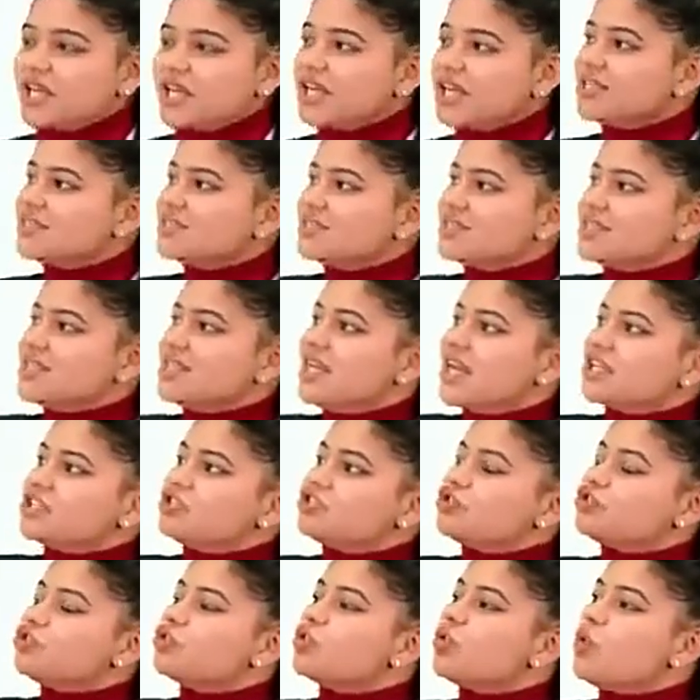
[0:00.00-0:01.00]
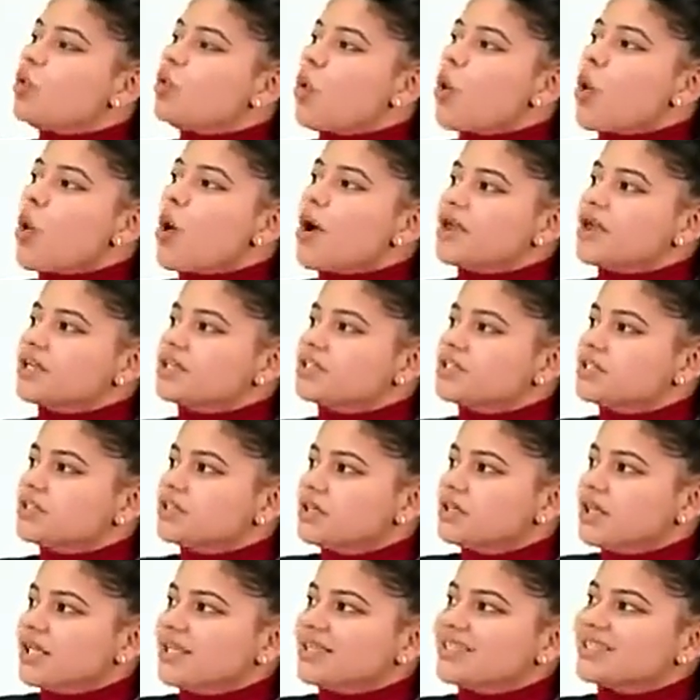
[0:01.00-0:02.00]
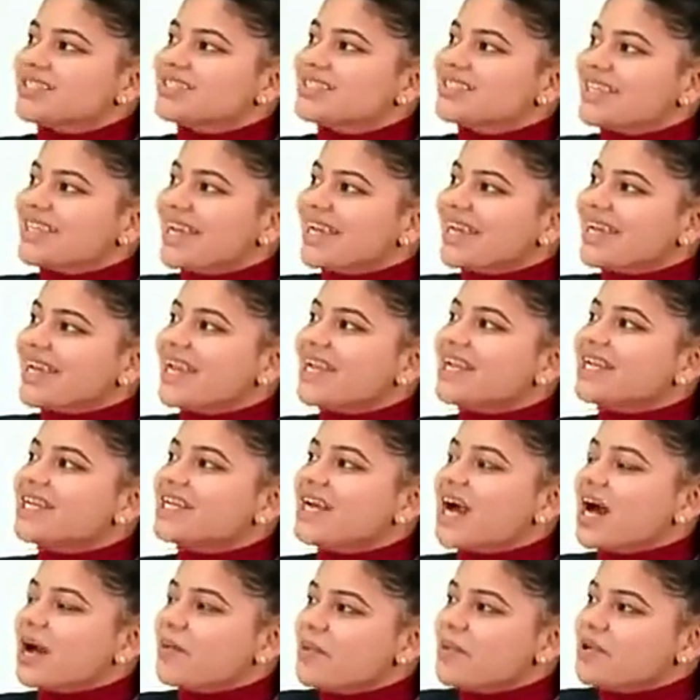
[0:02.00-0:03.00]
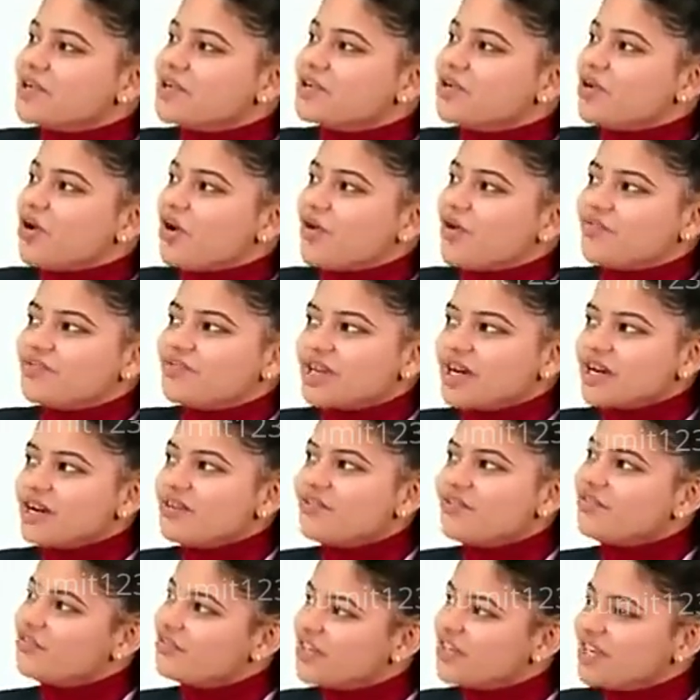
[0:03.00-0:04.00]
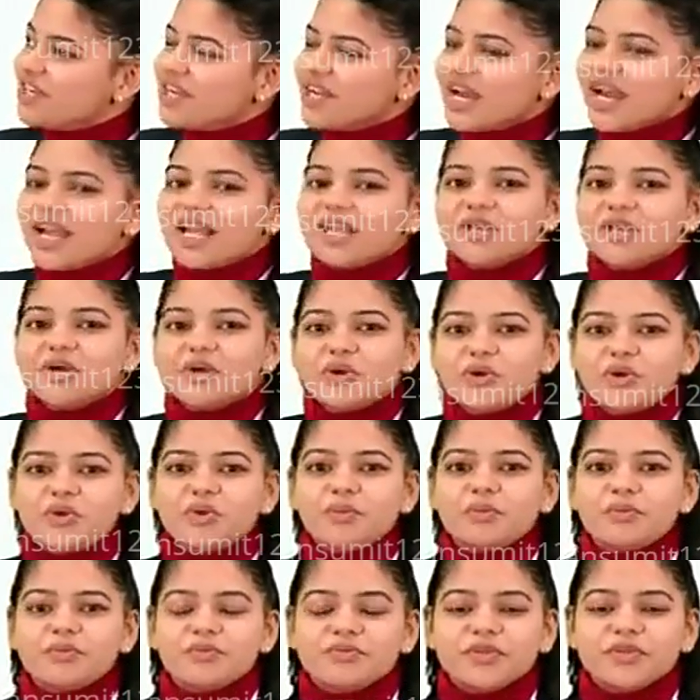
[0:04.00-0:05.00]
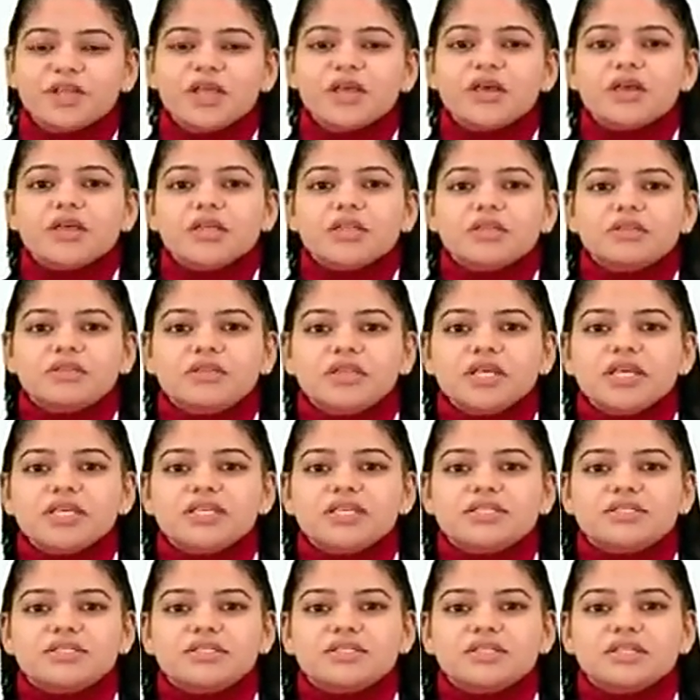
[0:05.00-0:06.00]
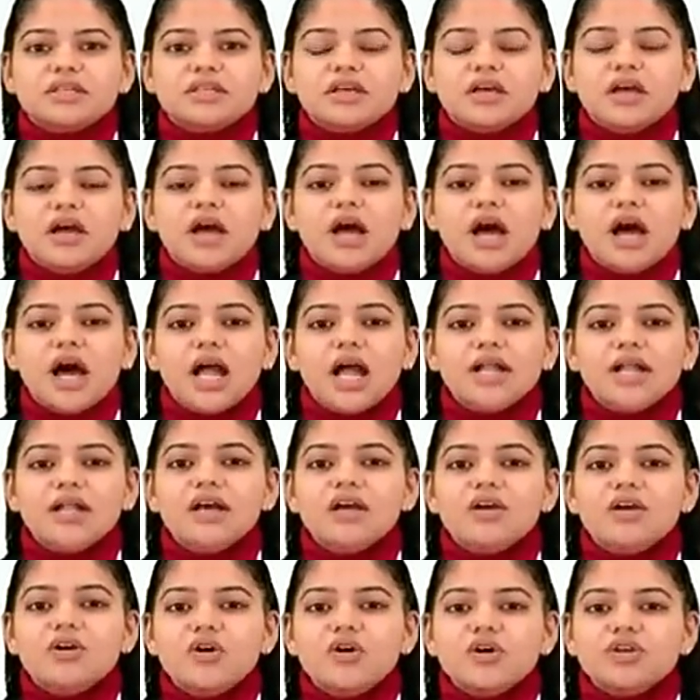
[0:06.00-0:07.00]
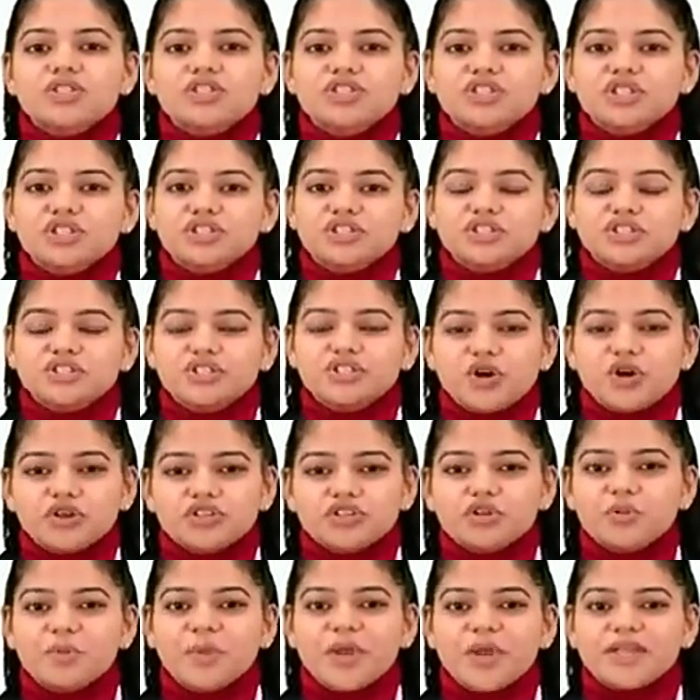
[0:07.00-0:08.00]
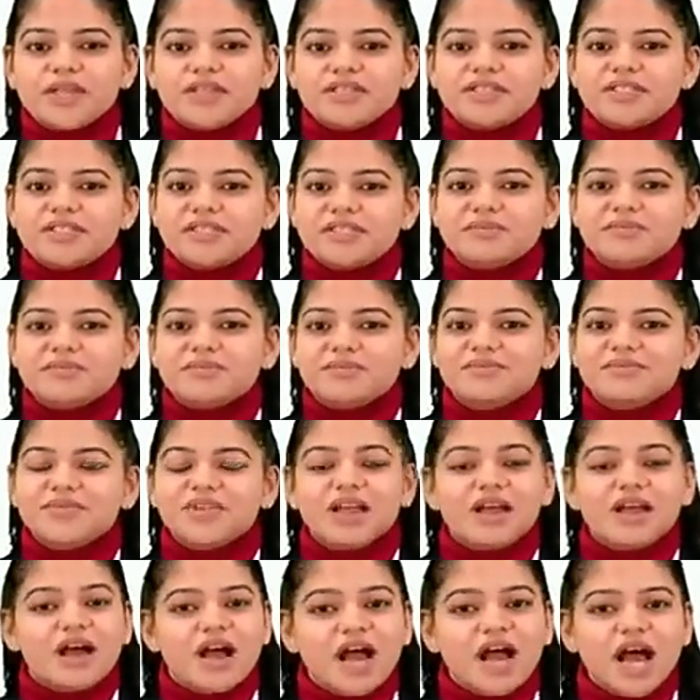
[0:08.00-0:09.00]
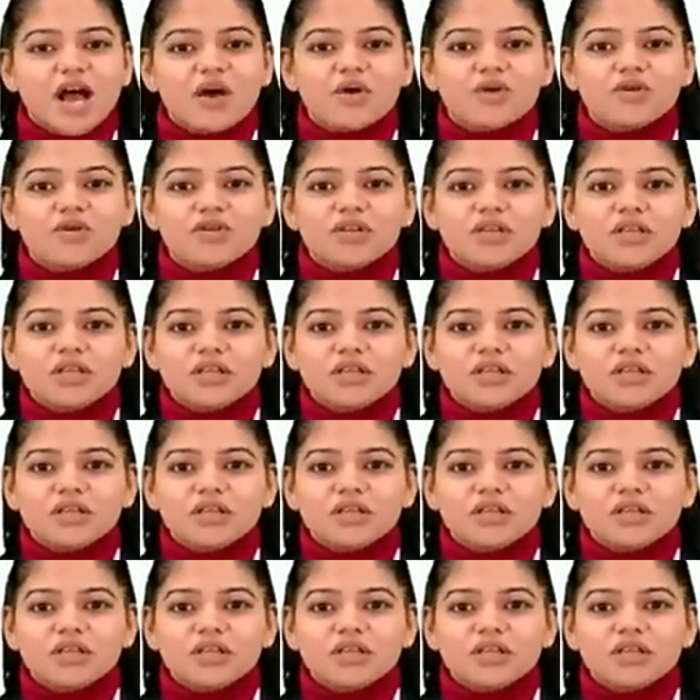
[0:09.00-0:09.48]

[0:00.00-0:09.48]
as CH2OH, the second carbon of the phenyl group. This undergoes tautomerism. How?